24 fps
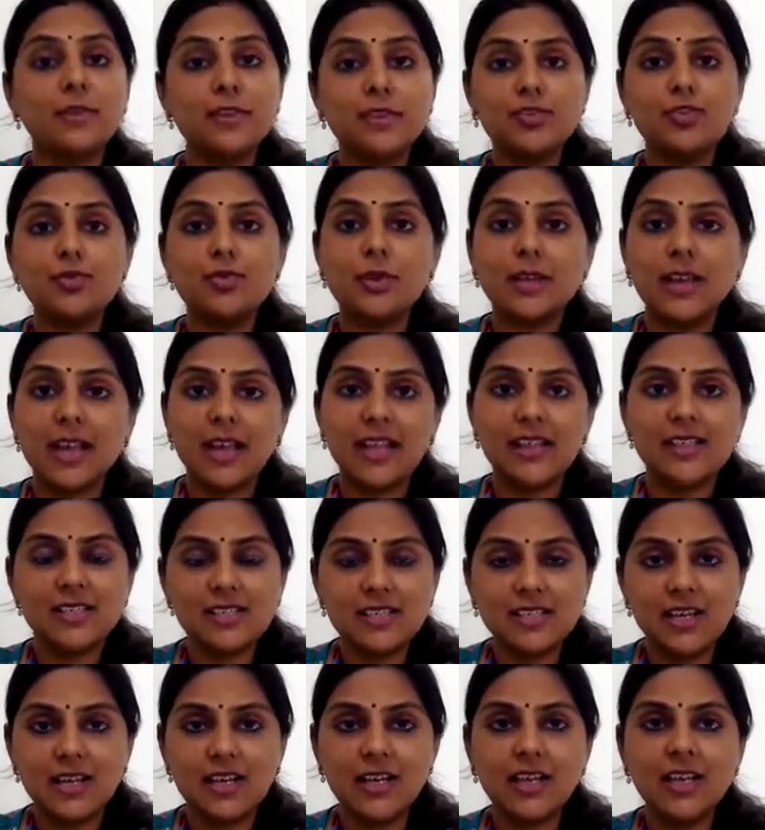that you can
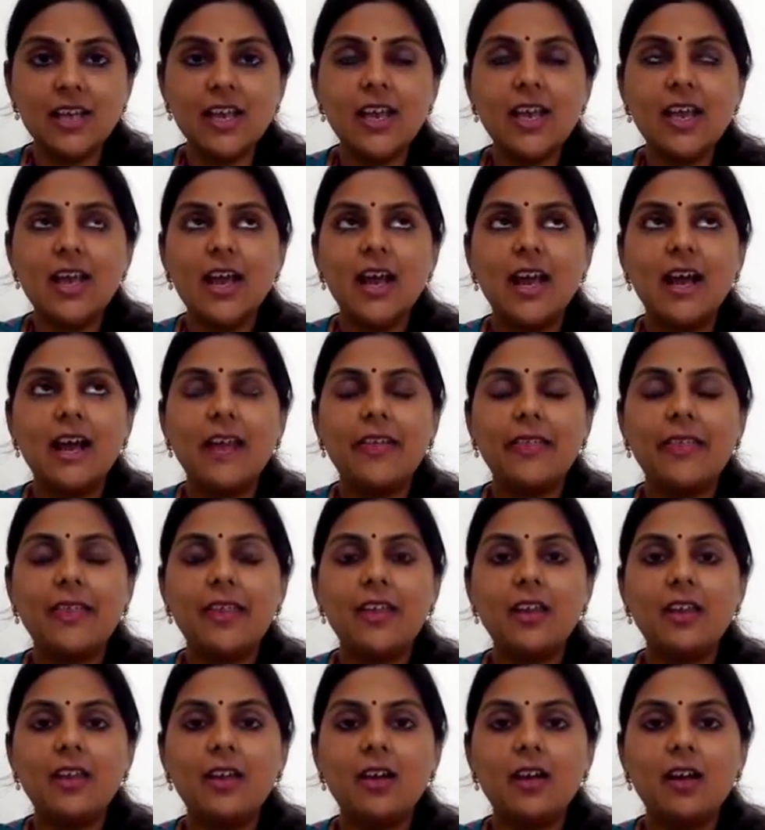study. I
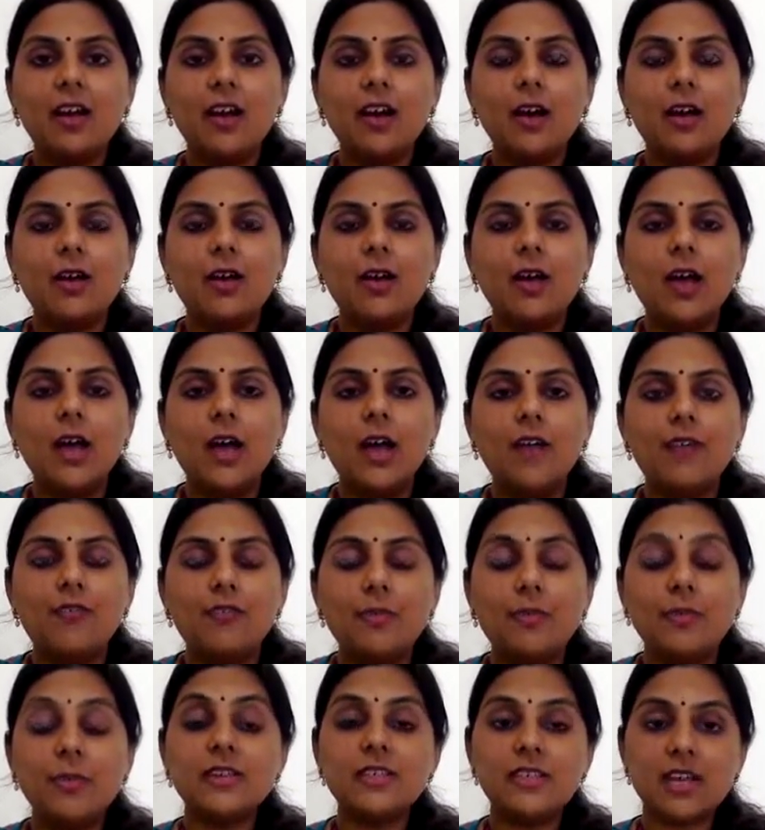think
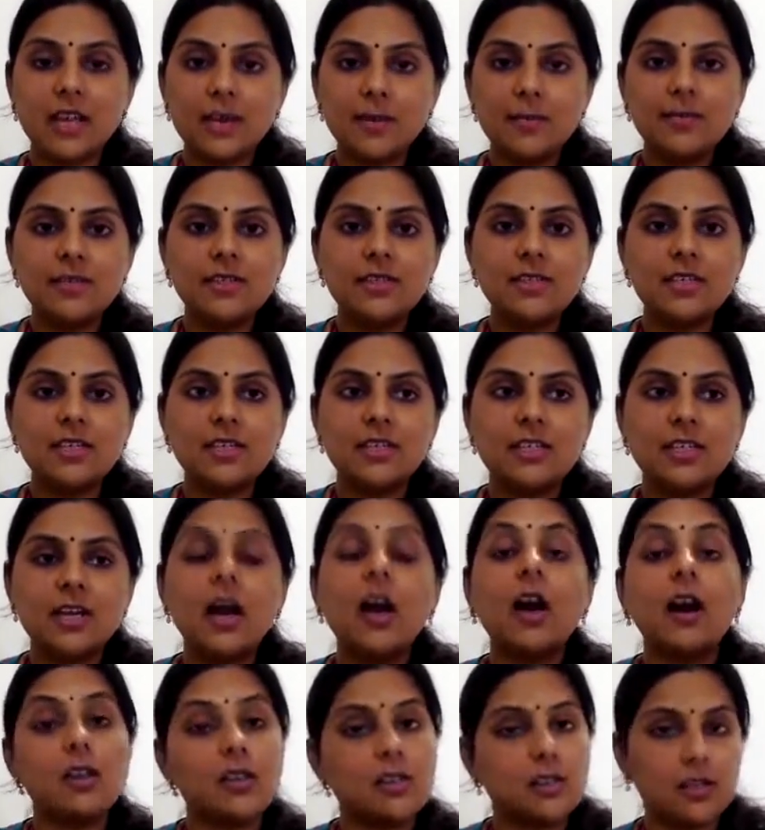from the times that
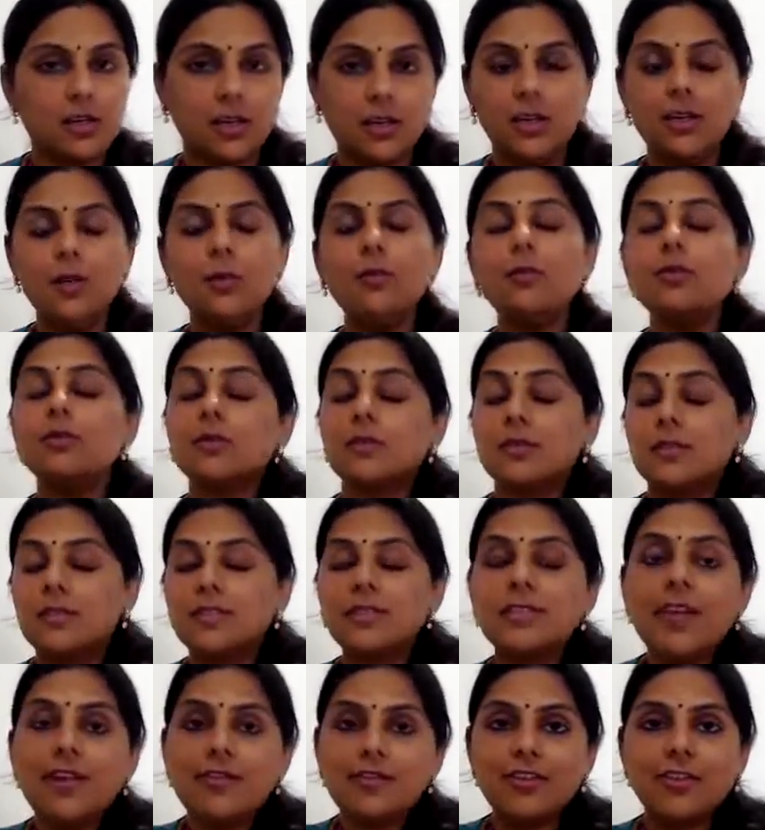I studied, which
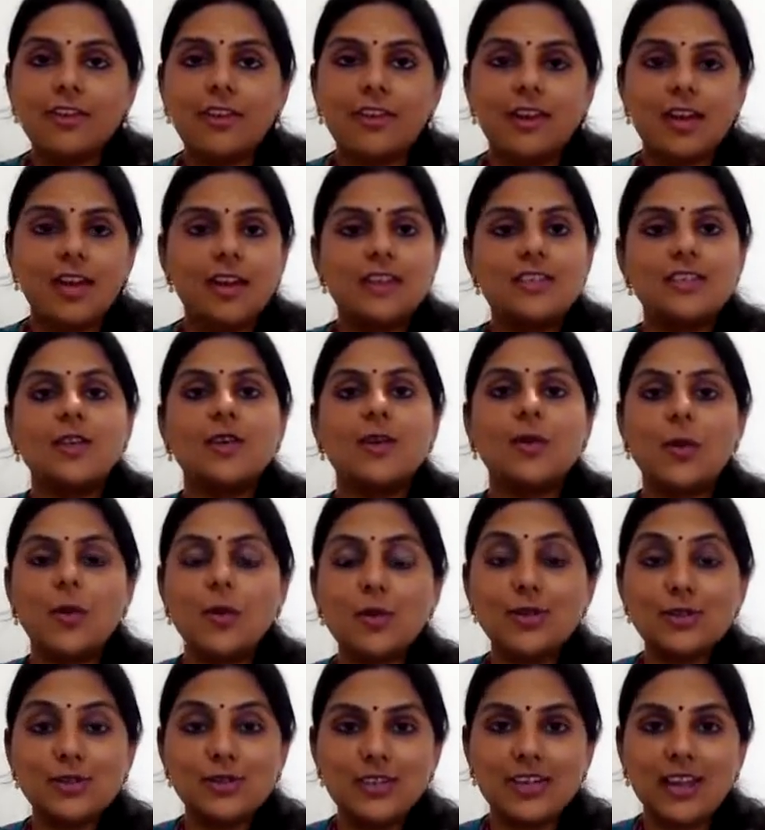is several years
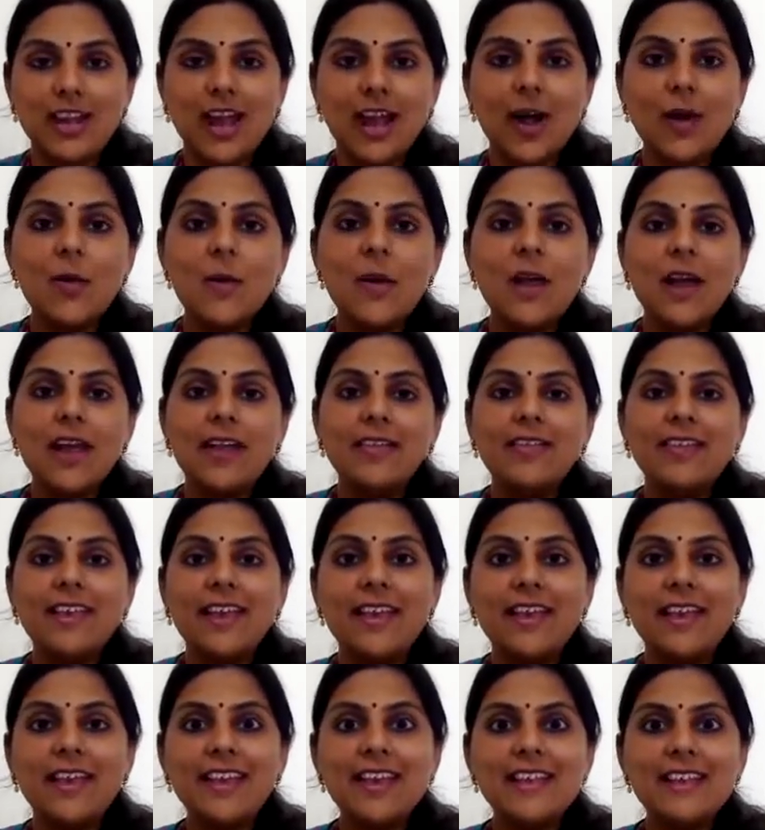ago to now,
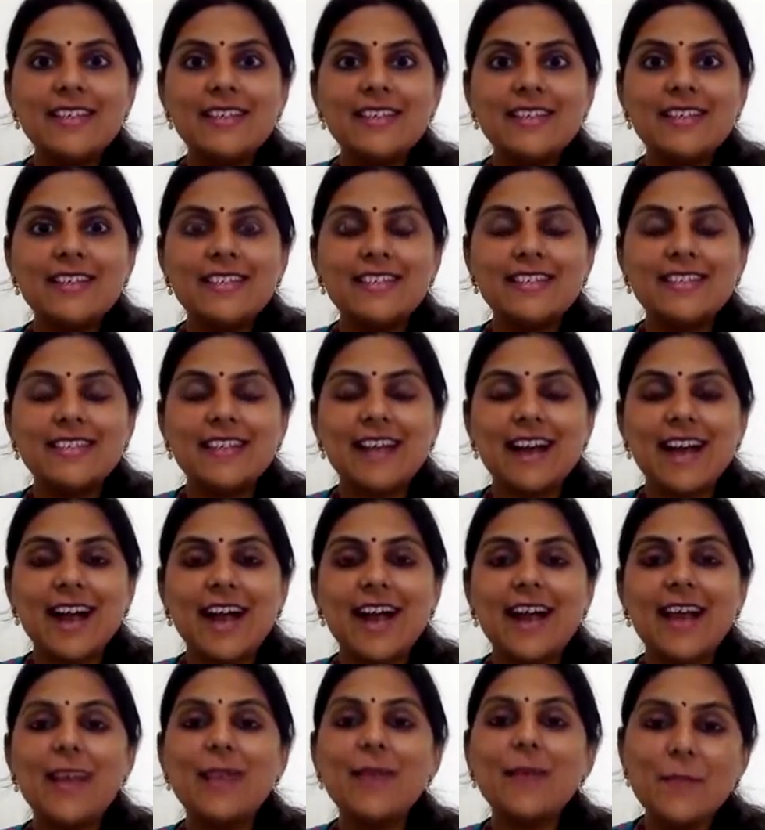there is
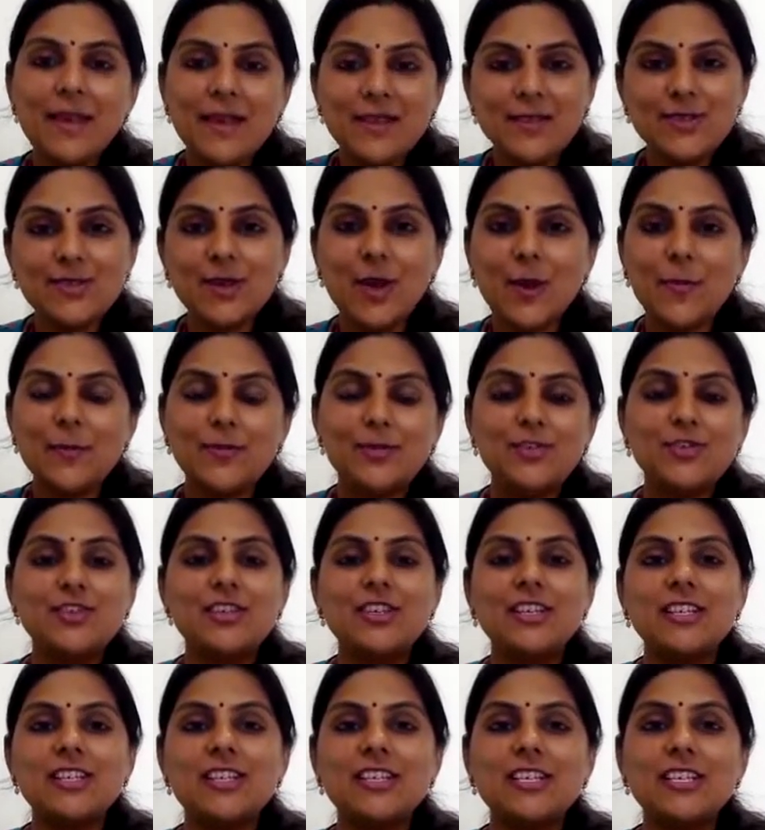immense
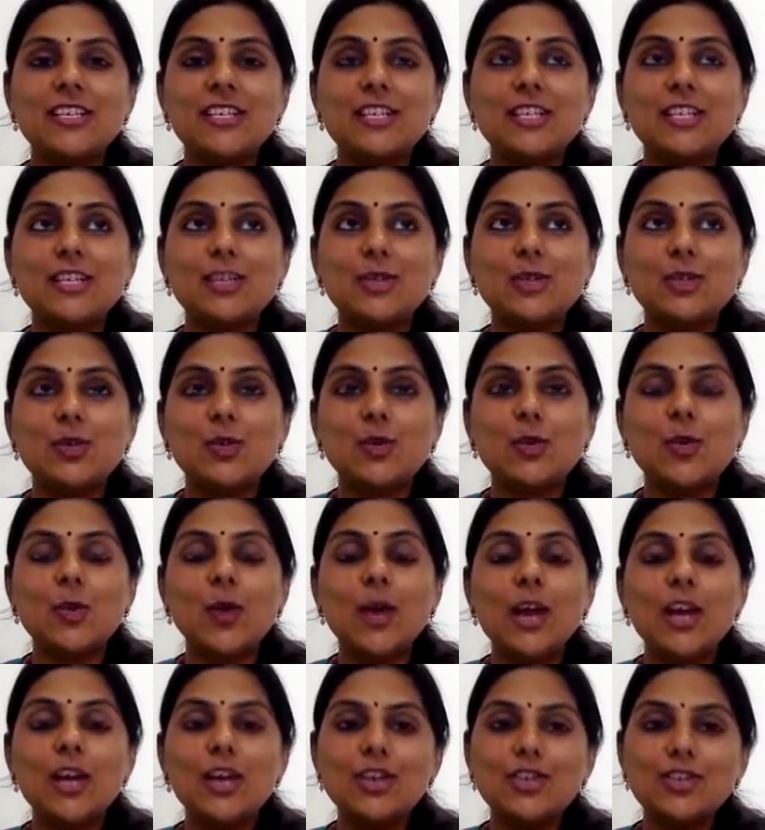opportunity
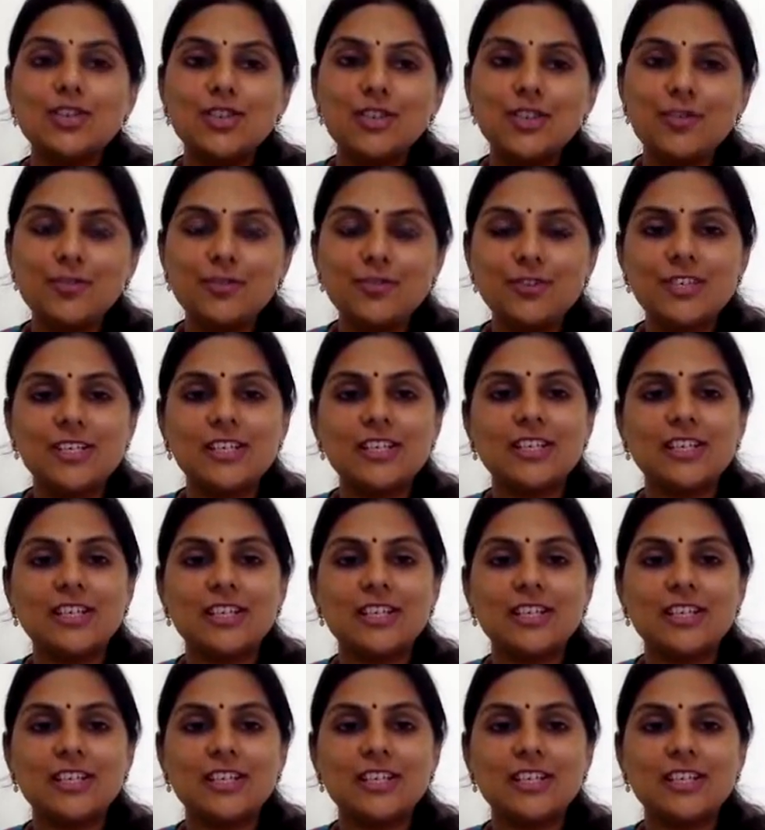to shift